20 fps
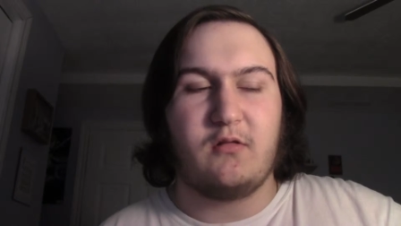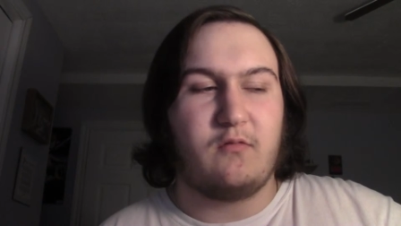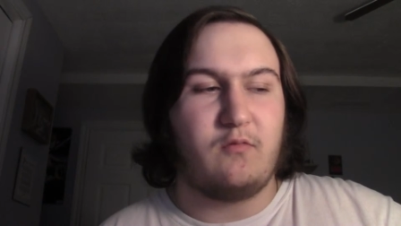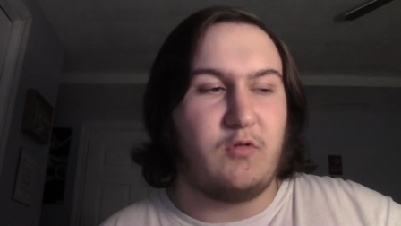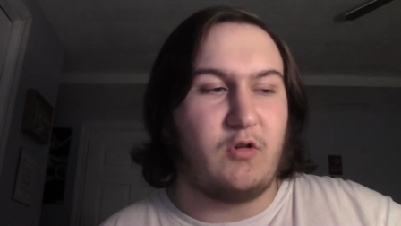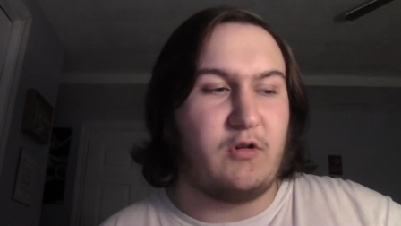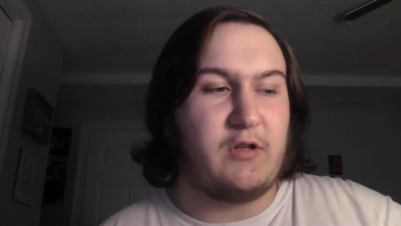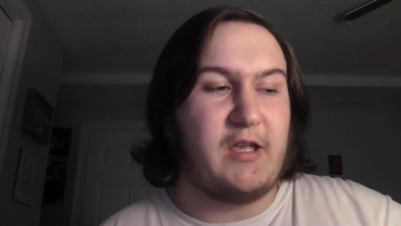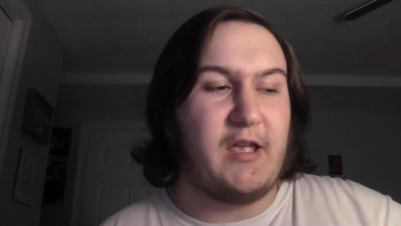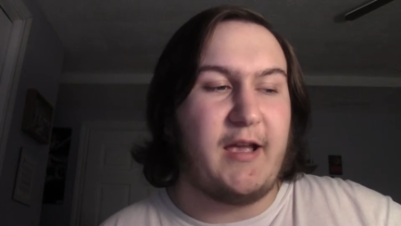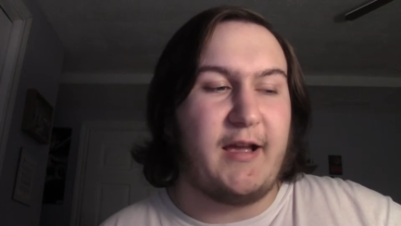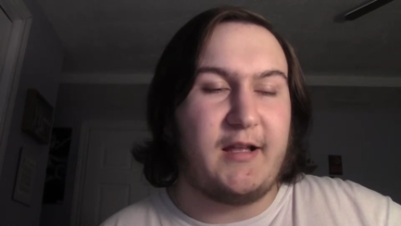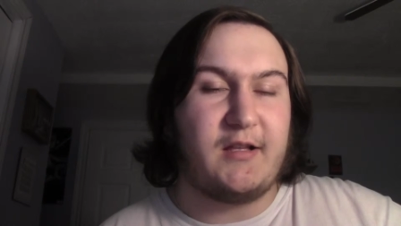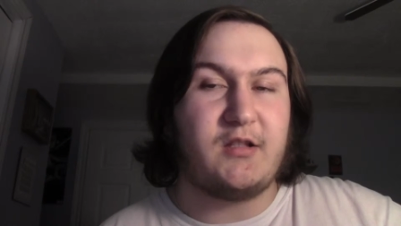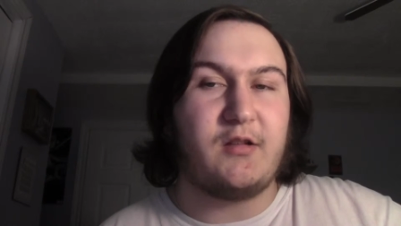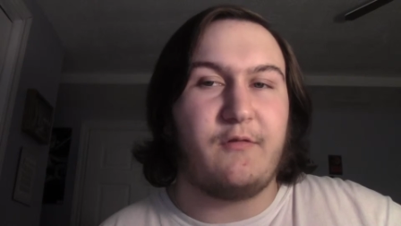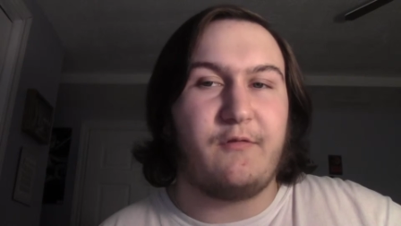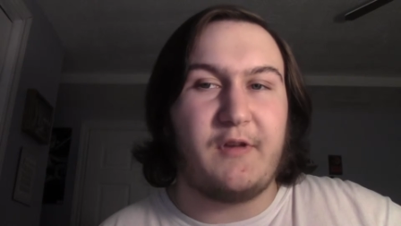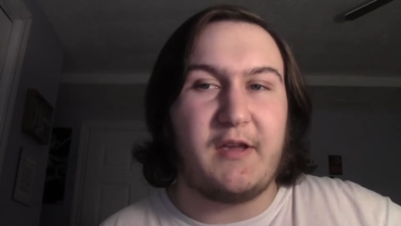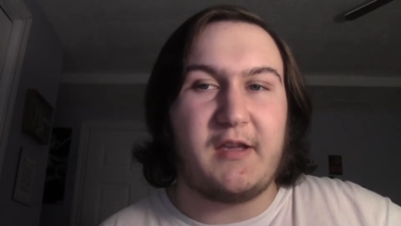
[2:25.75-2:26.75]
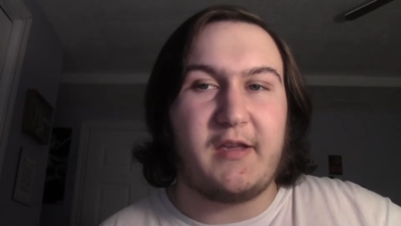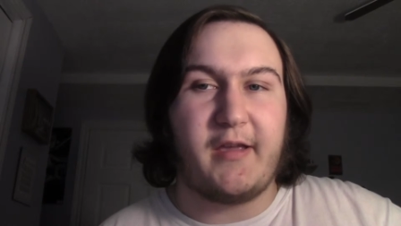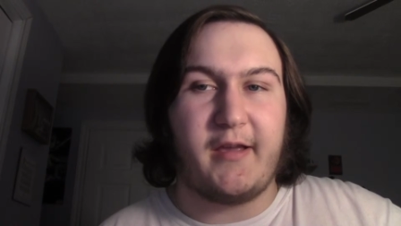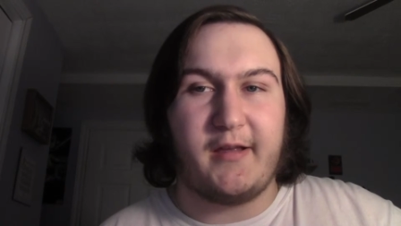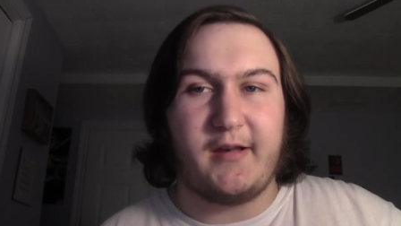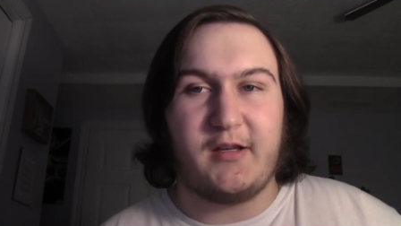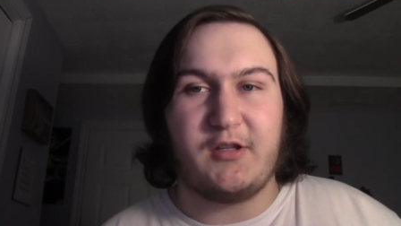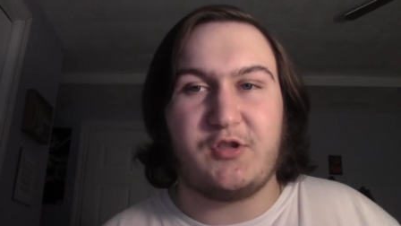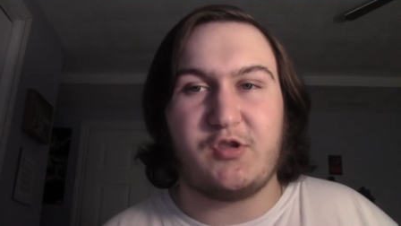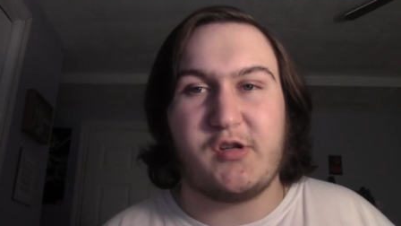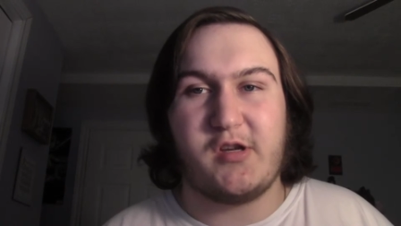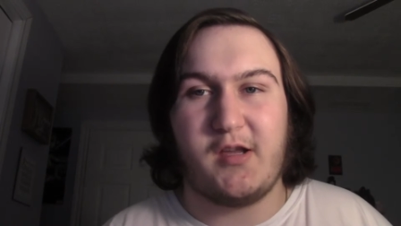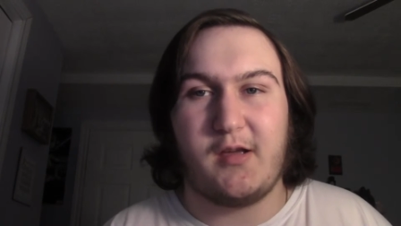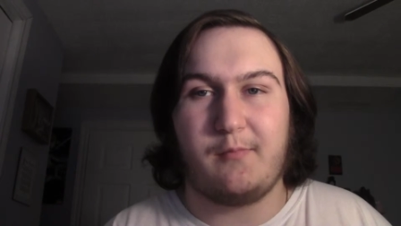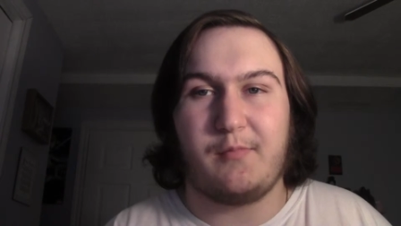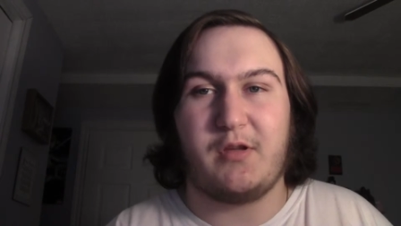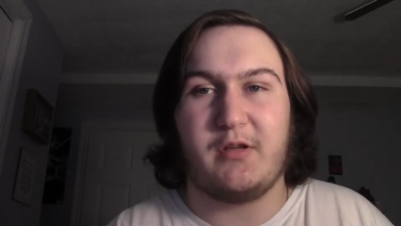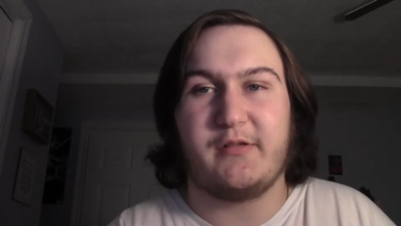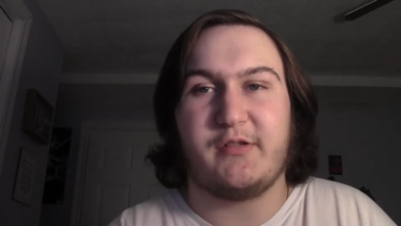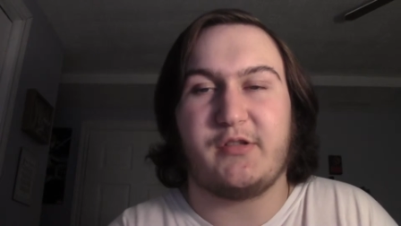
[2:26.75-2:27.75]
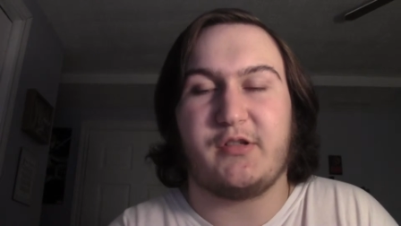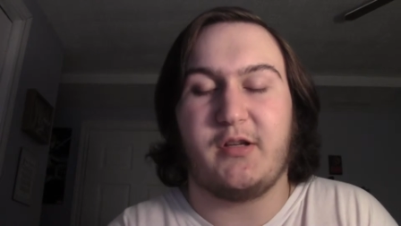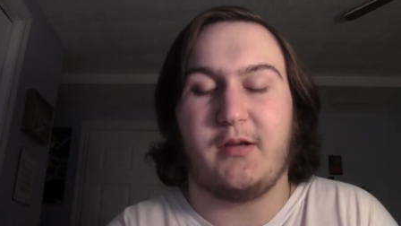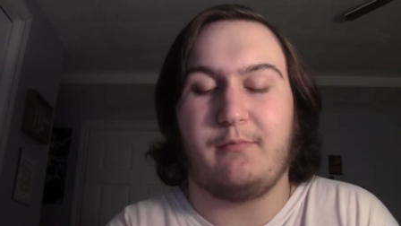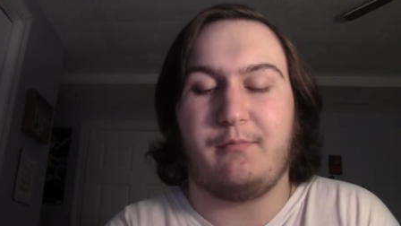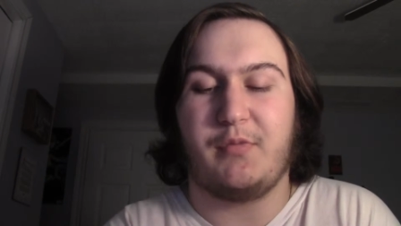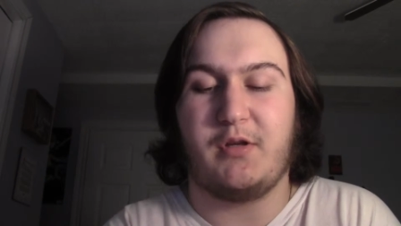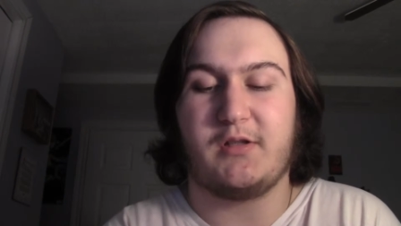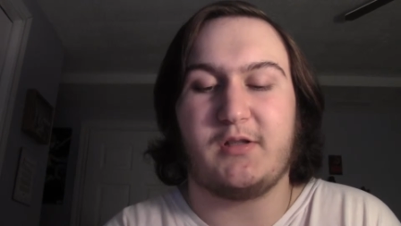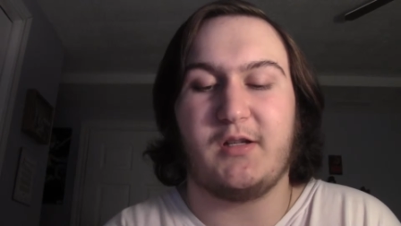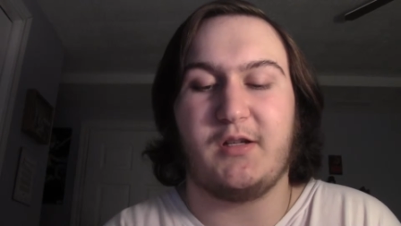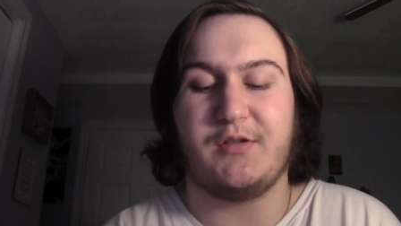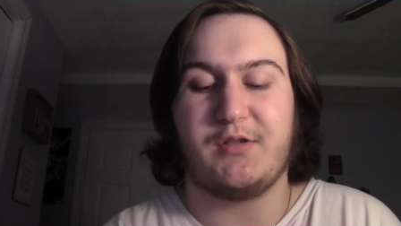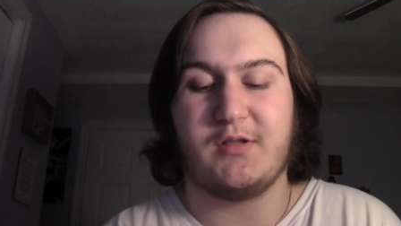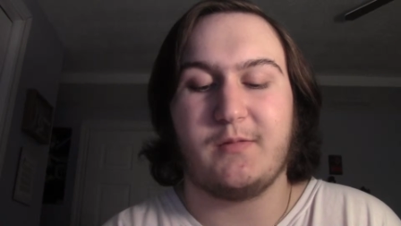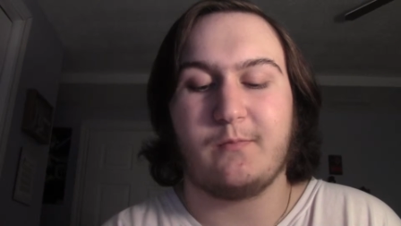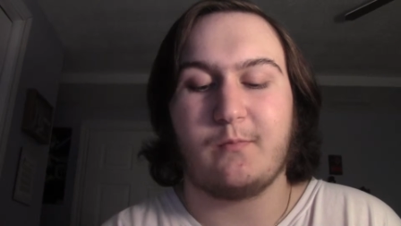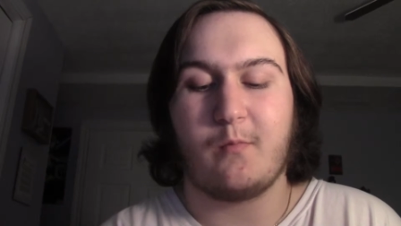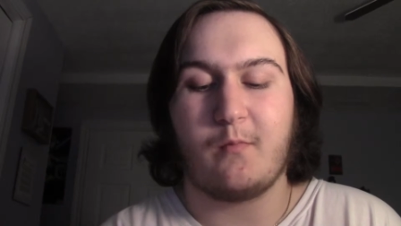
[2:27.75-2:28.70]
well, he had to vacate his championship because